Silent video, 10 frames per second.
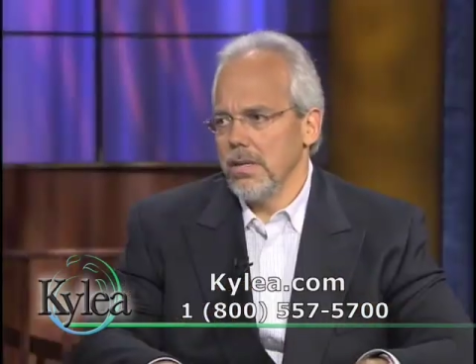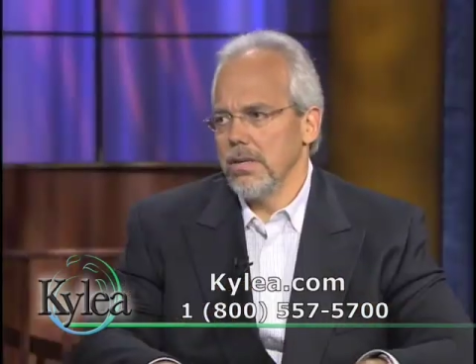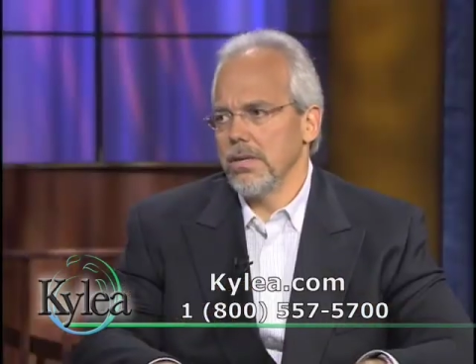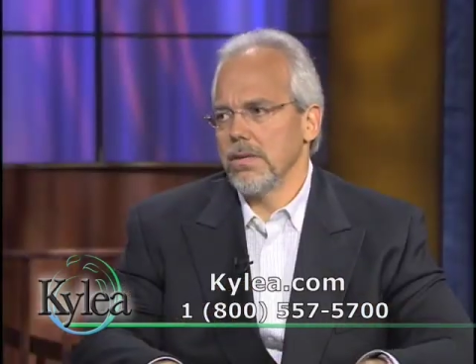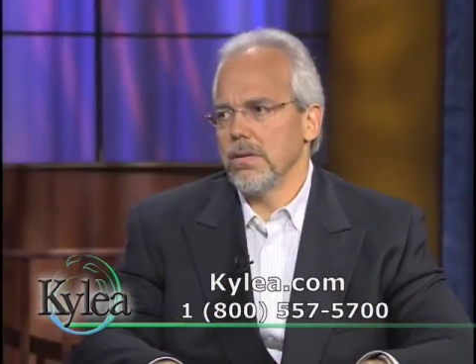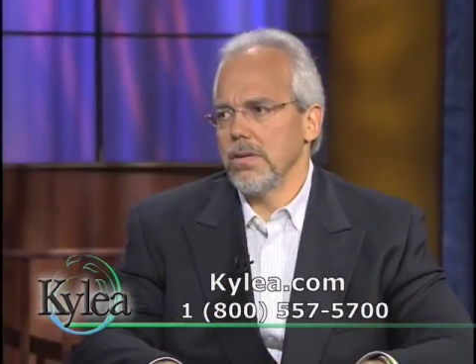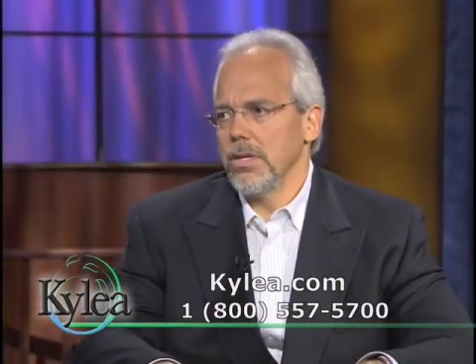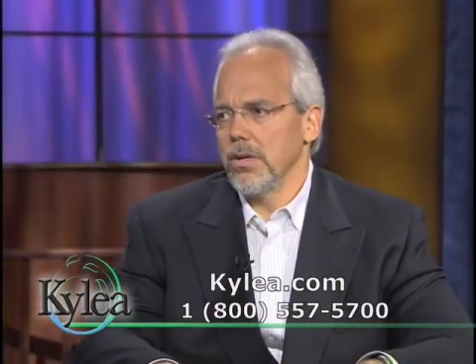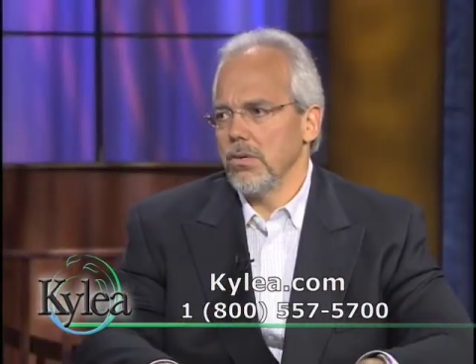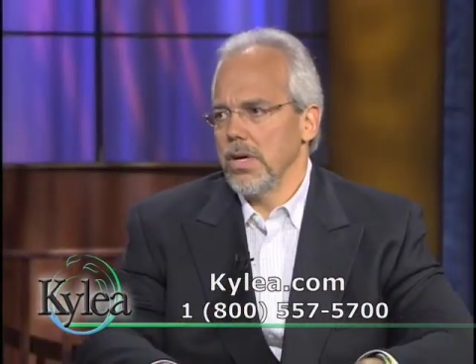under,
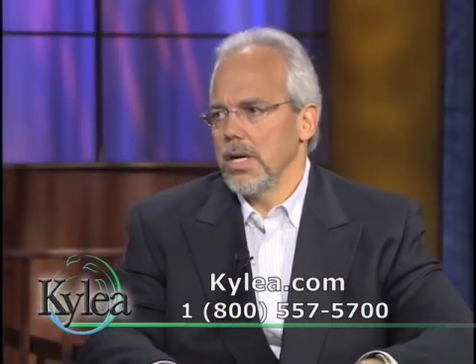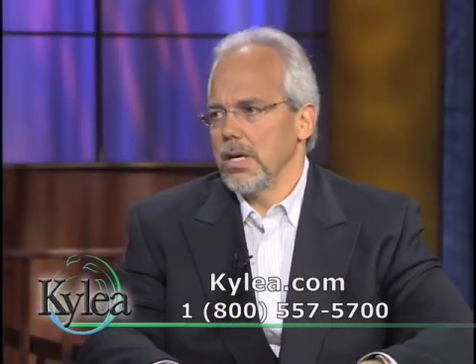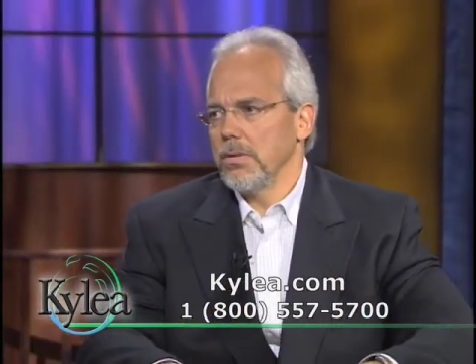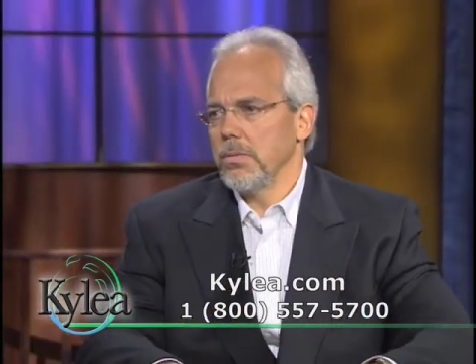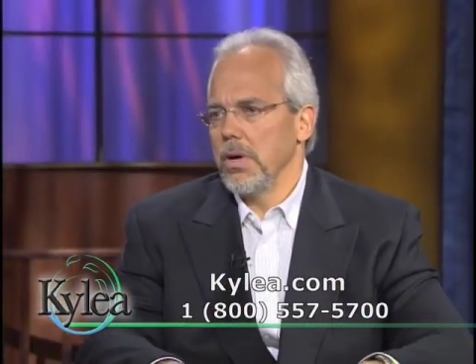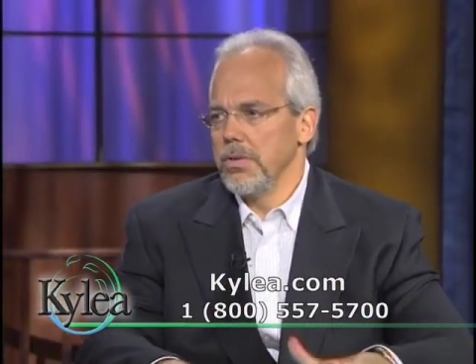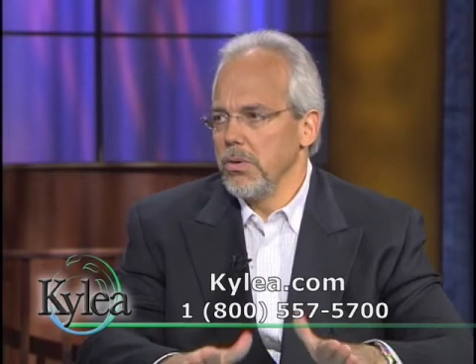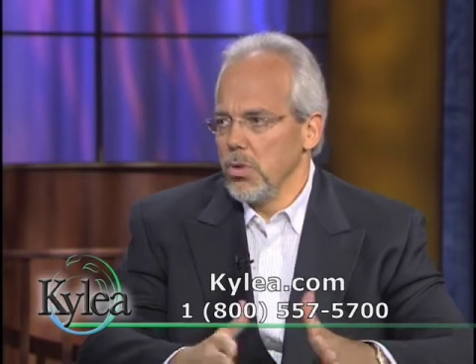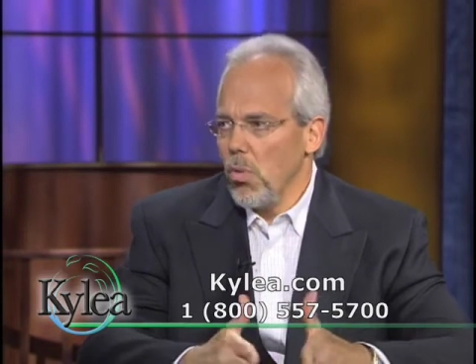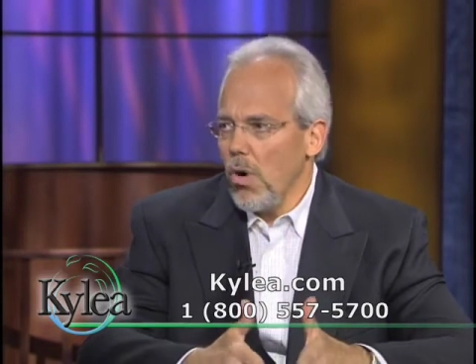
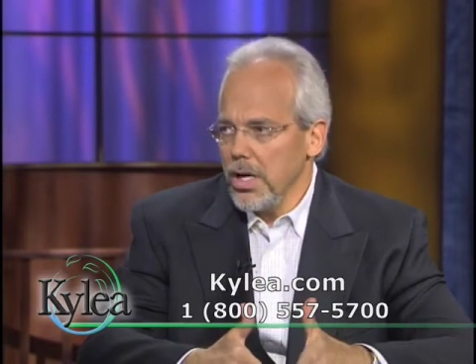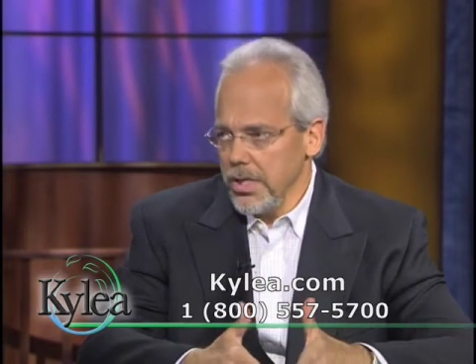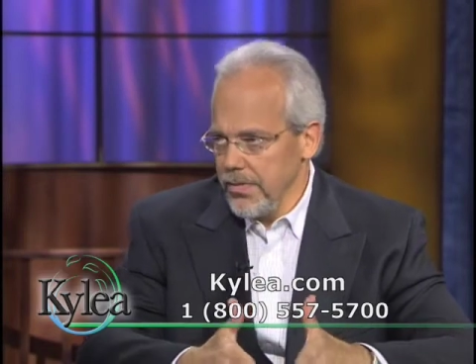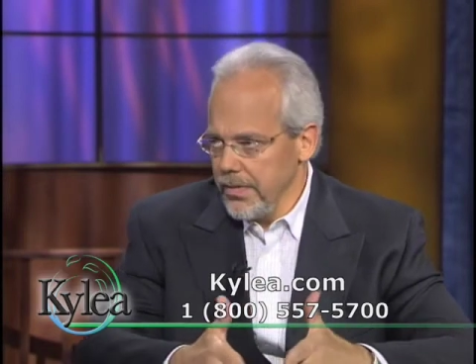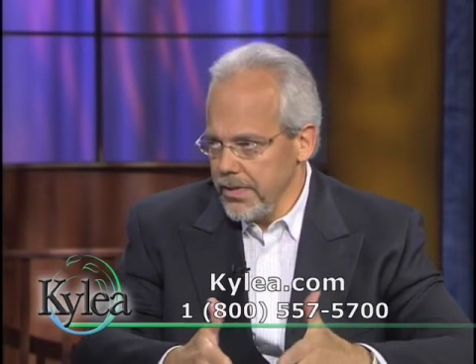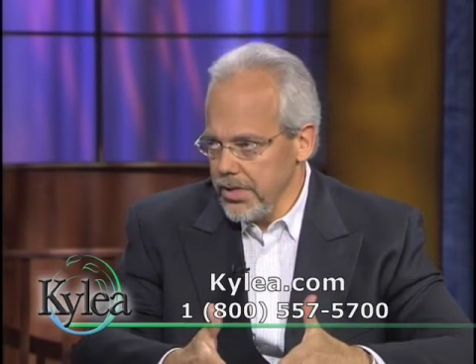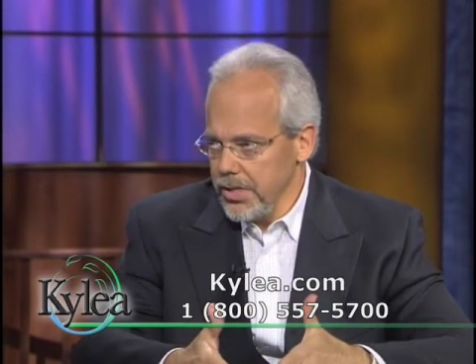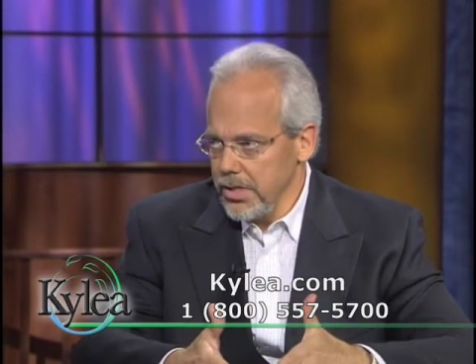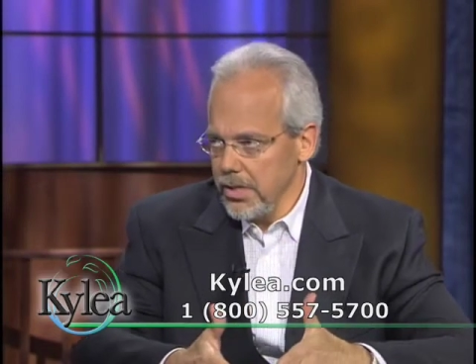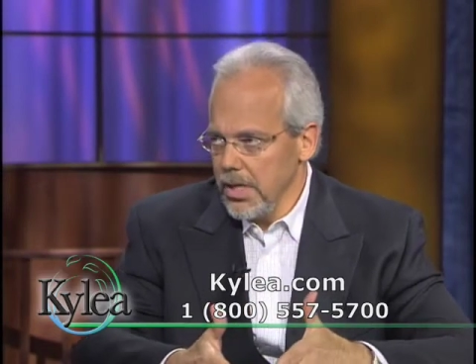the watch of a
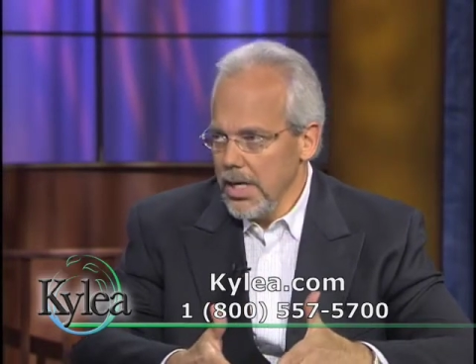physician.